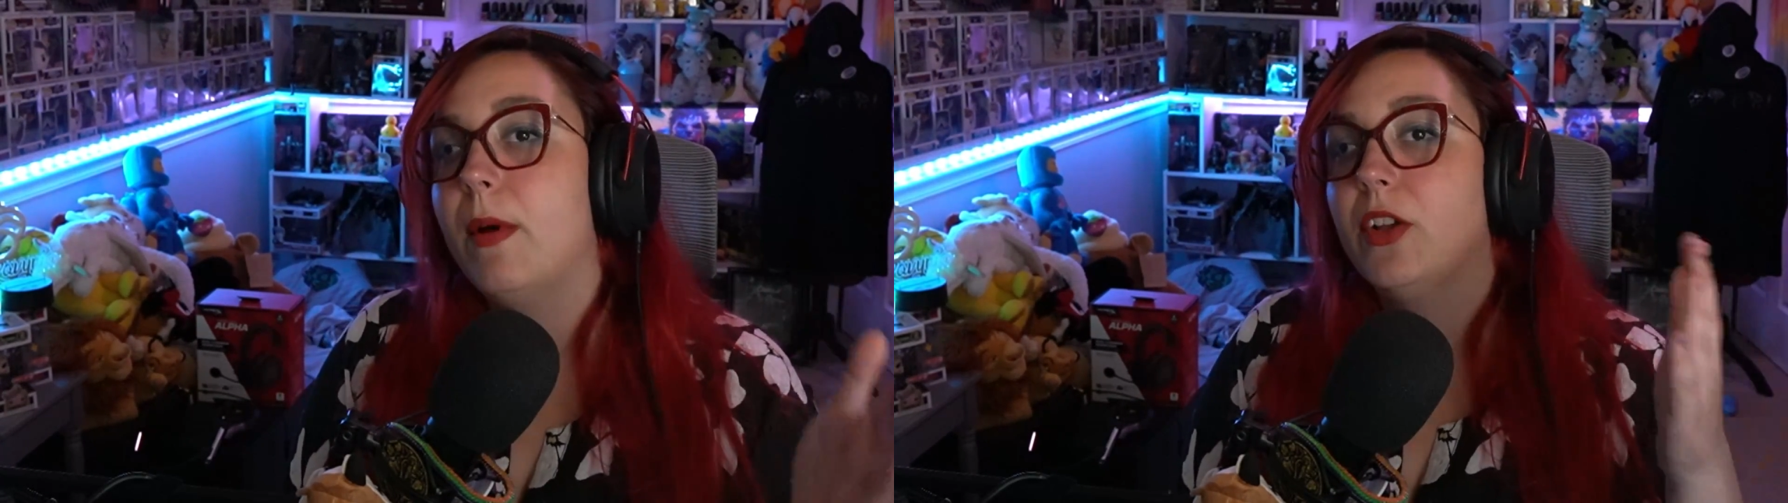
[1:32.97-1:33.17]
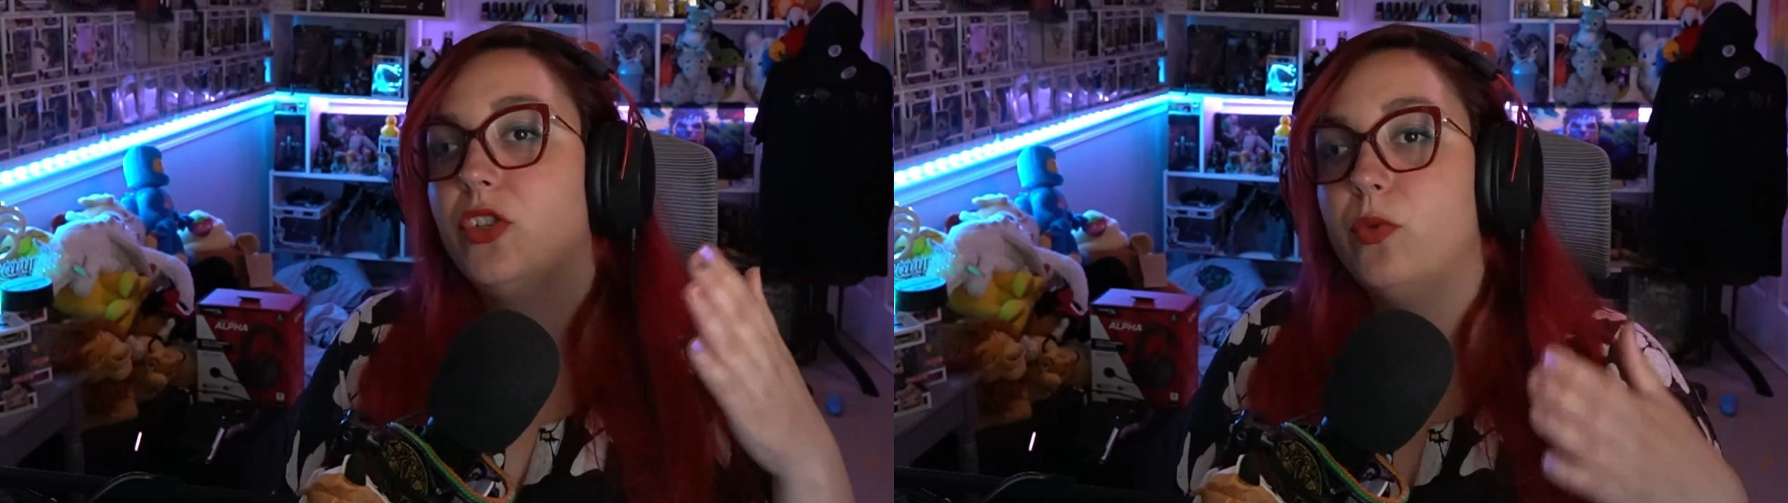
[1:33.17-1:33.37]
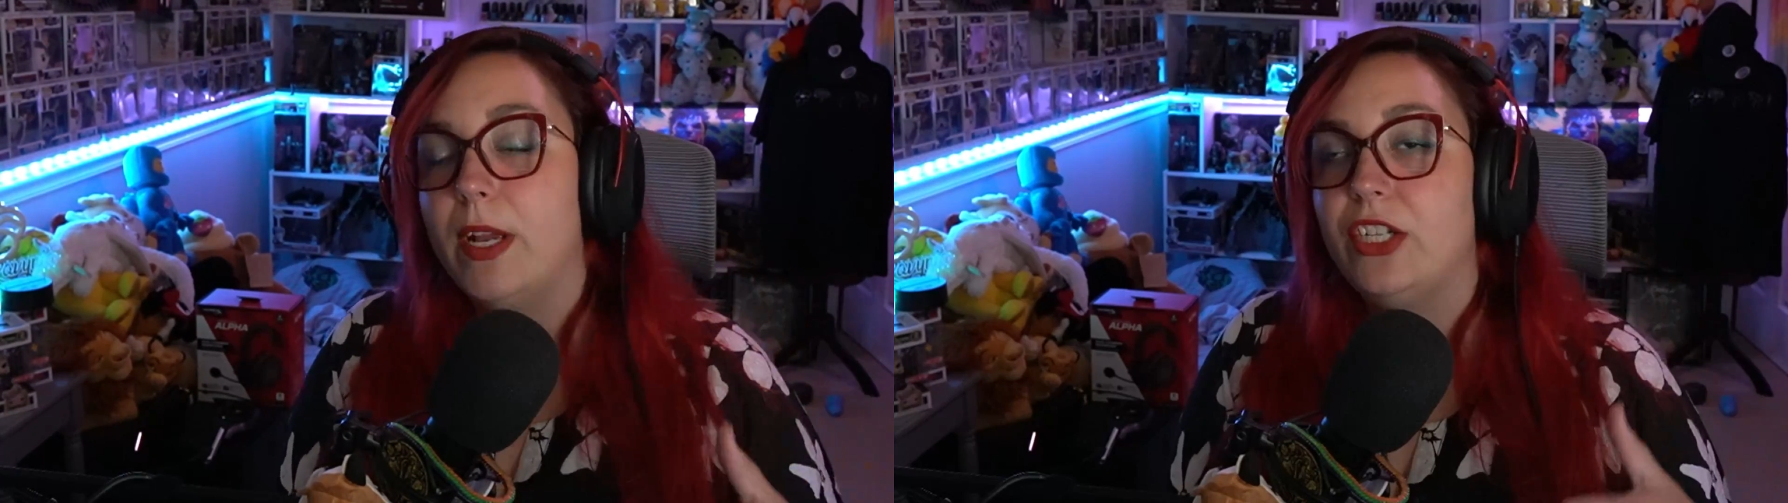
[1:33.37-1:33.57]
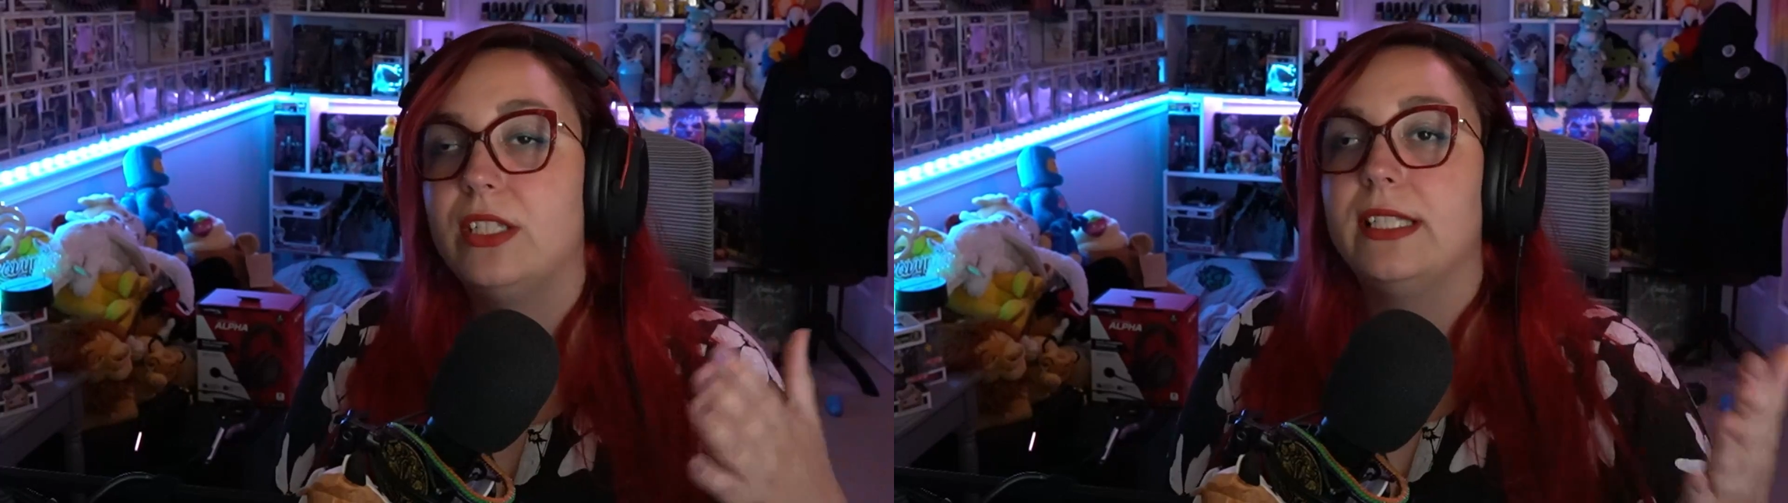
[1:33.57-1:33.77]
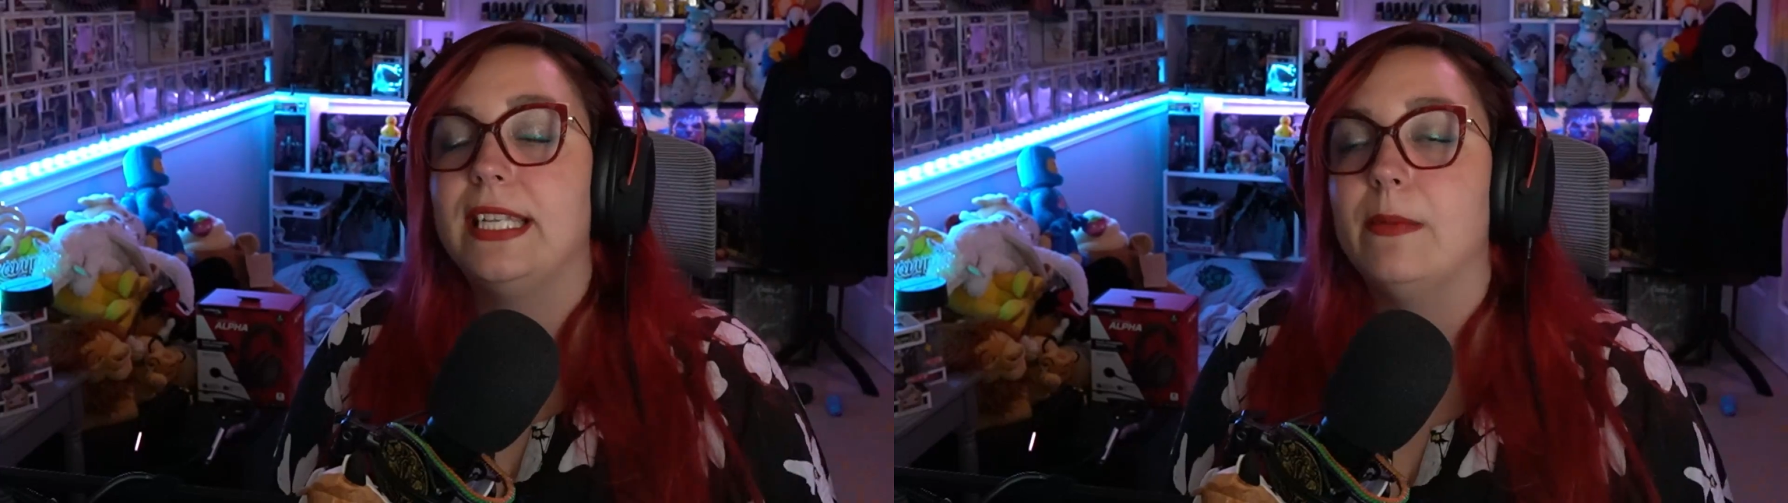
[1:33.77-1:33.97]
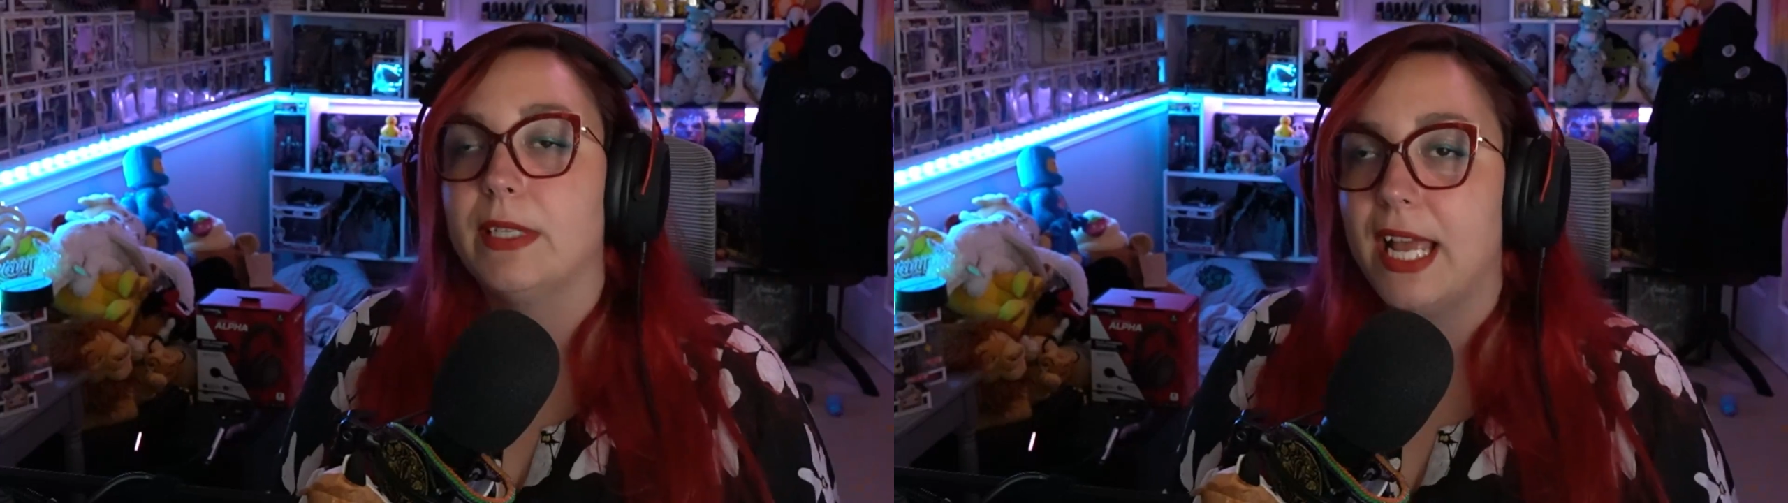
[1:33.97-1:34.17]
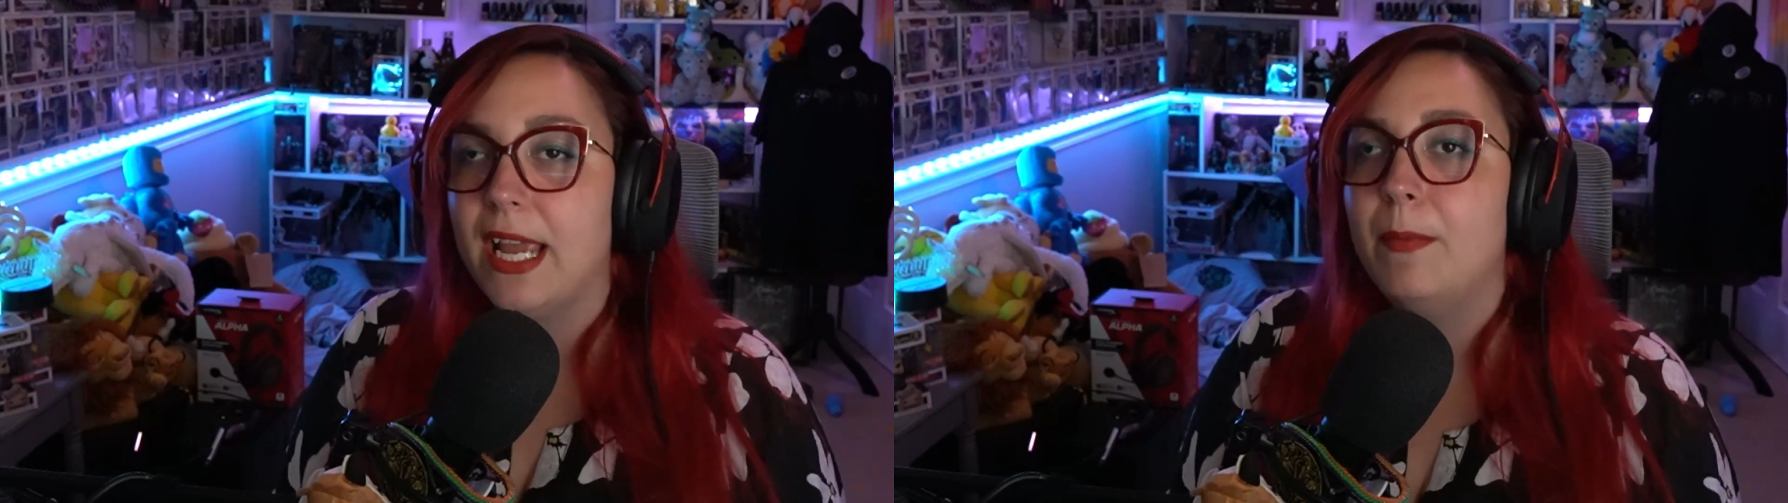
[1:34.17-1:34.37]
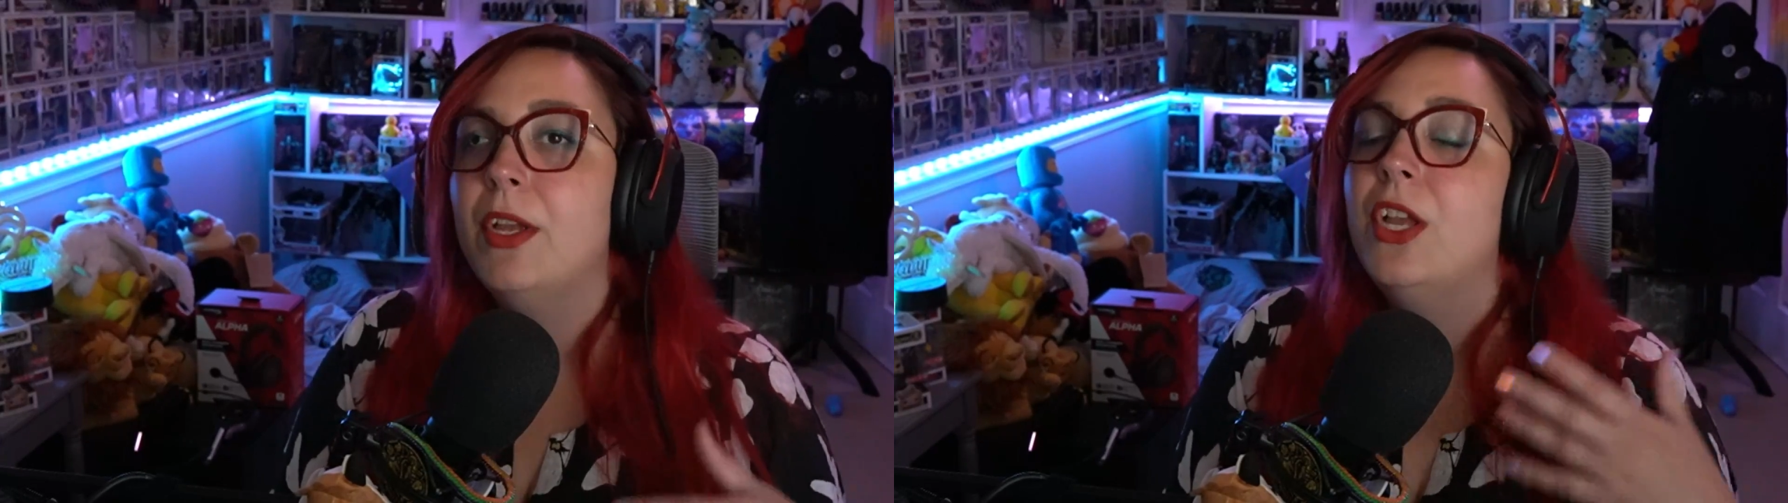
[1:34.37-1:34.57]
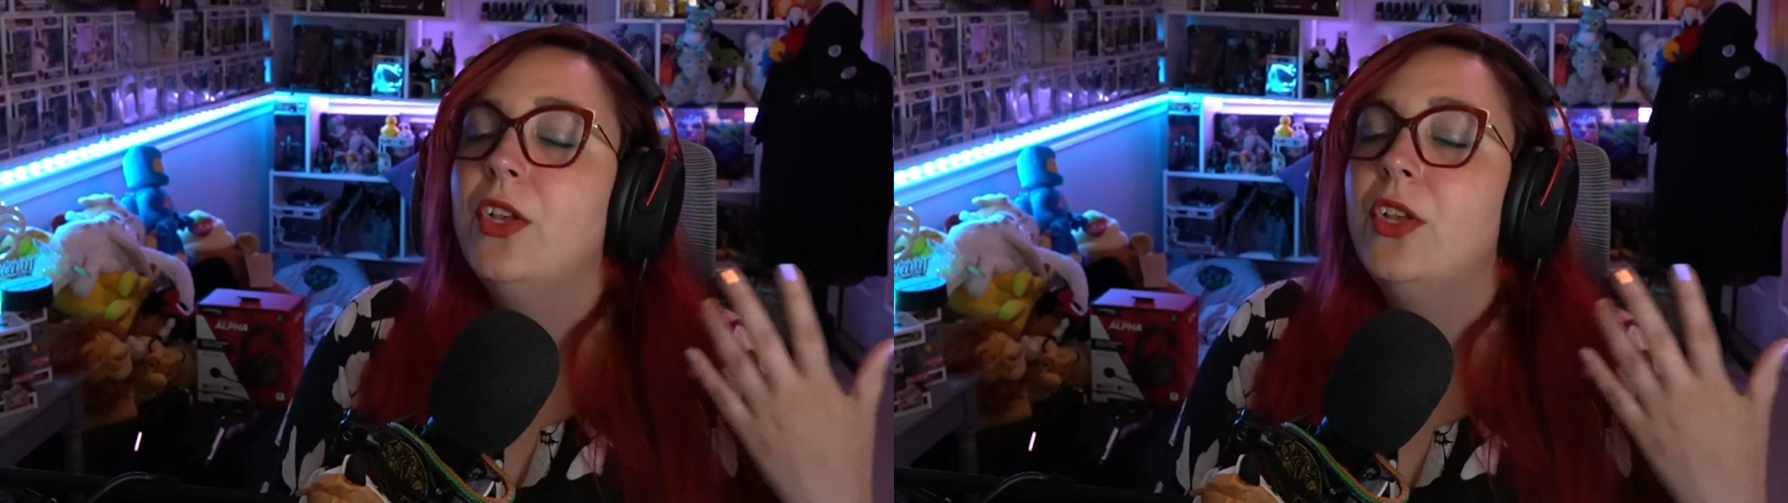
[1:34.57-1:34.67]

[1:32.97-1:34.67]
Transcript: on Twitch at the same time.